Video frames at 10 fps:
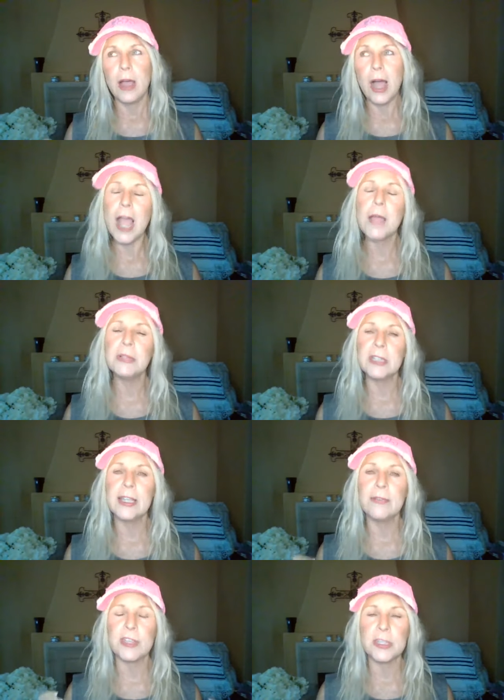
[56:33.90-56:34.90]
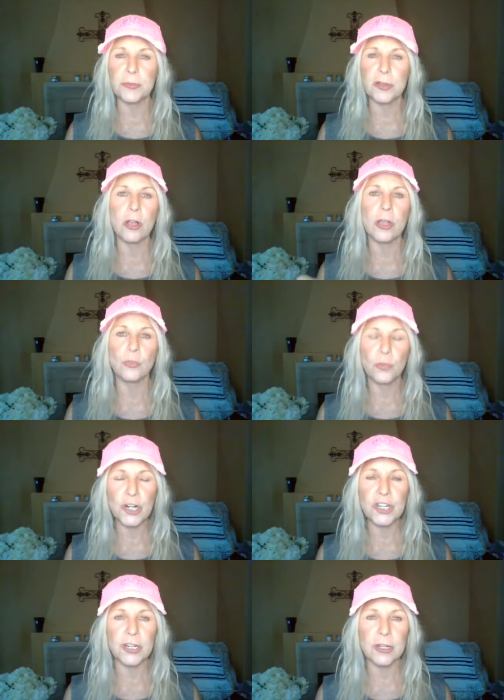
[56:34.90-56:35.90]
I believe this book on
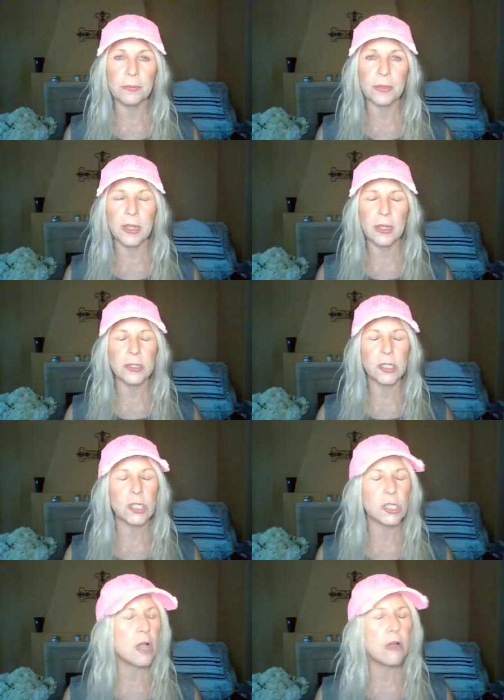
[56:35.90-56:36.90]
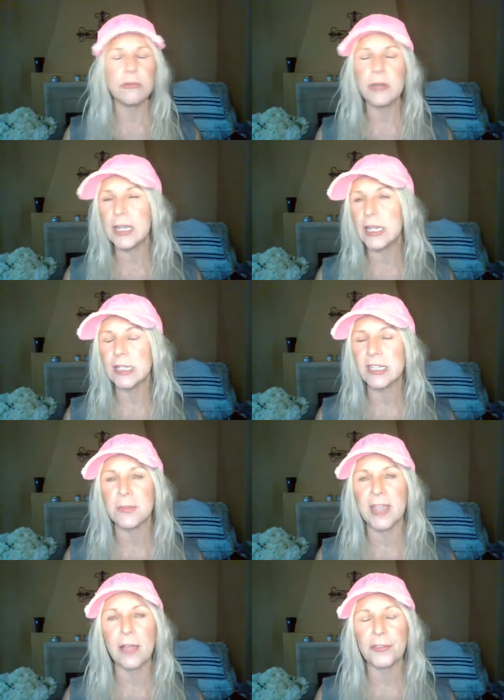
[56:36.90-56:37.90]
worship so needs
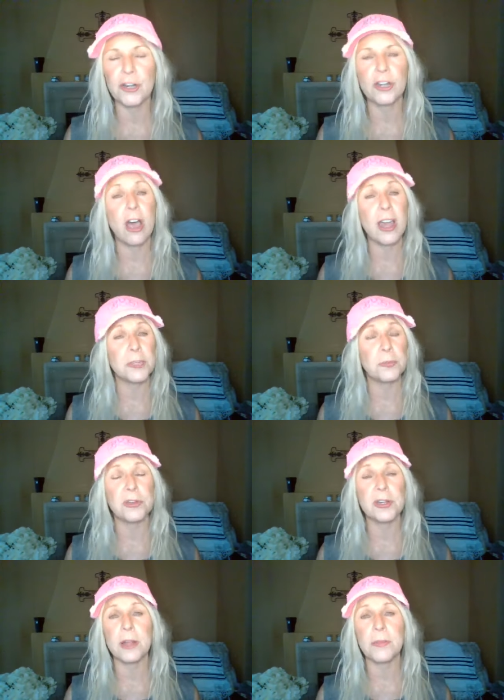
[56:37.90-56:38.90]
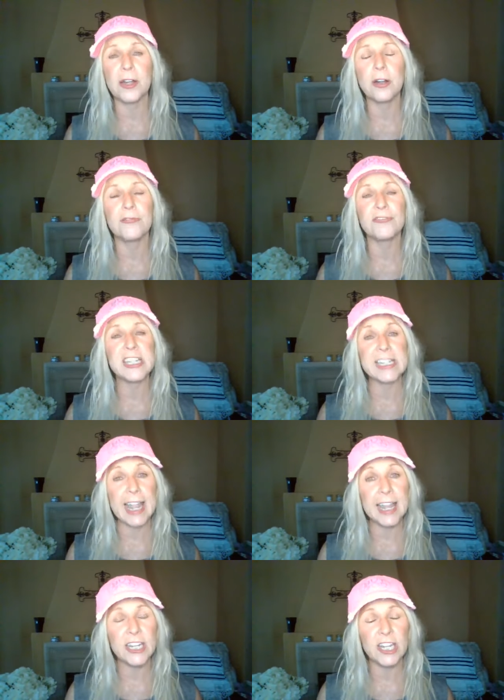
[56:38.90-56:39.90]
to be out there. God has put it on my heart for
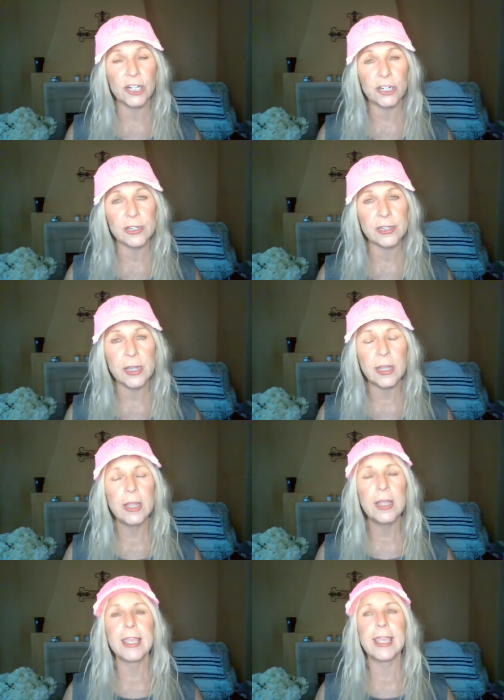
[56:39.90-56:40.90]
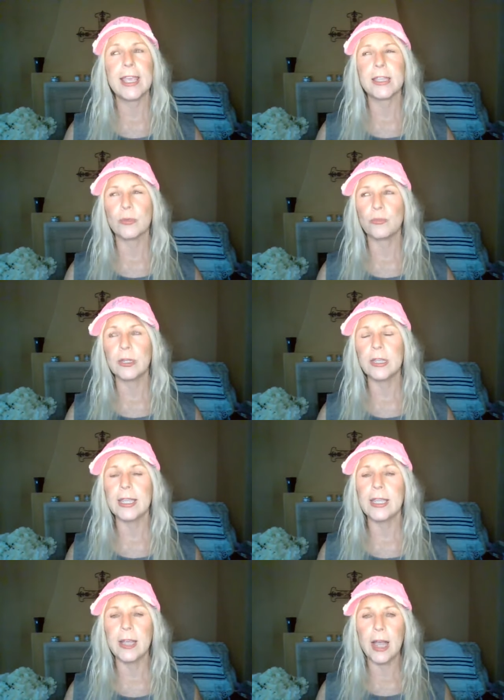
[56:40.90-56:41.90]
10 years. He has
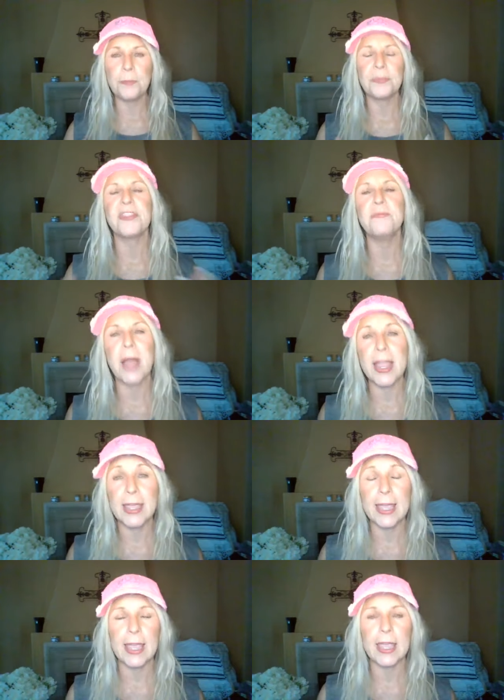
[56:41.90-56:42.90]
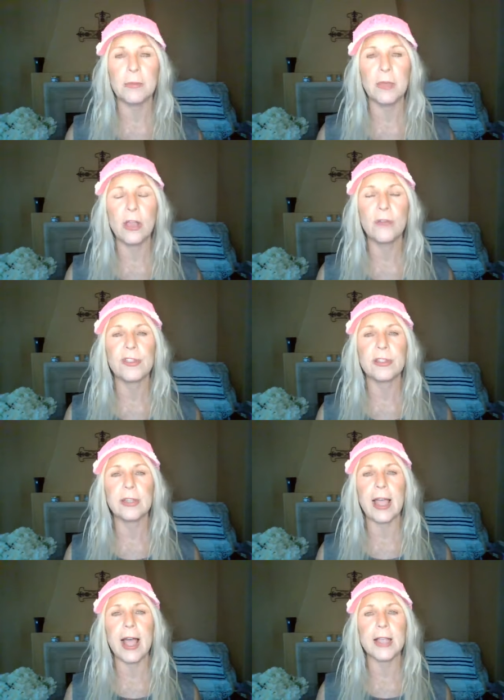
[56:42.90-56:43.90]
really upped my game over the
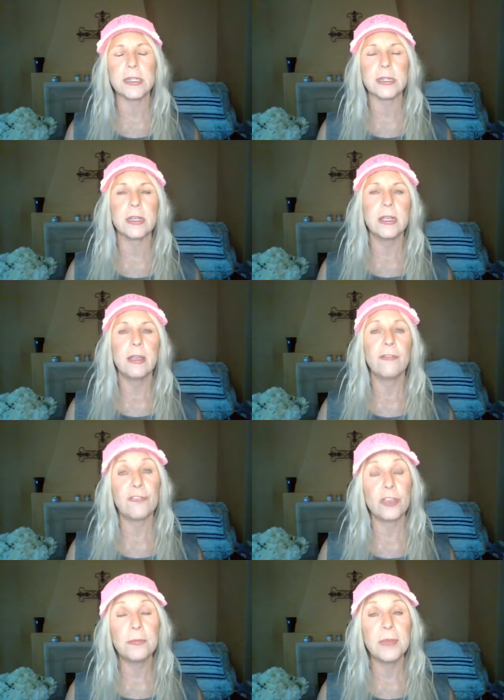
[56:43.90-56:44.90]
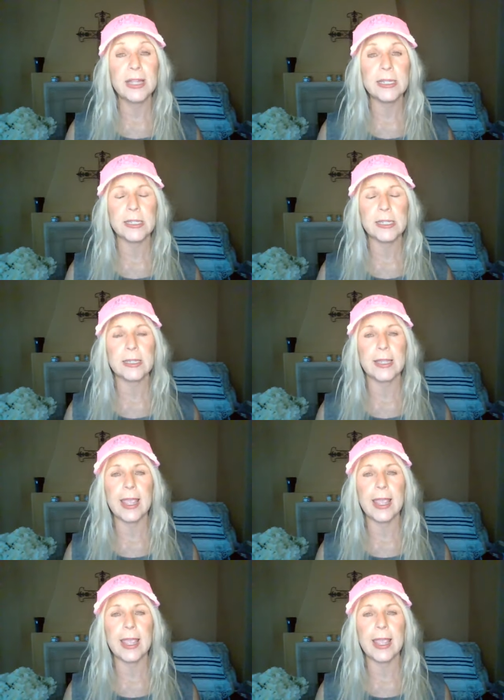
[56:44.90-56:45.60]
last few months.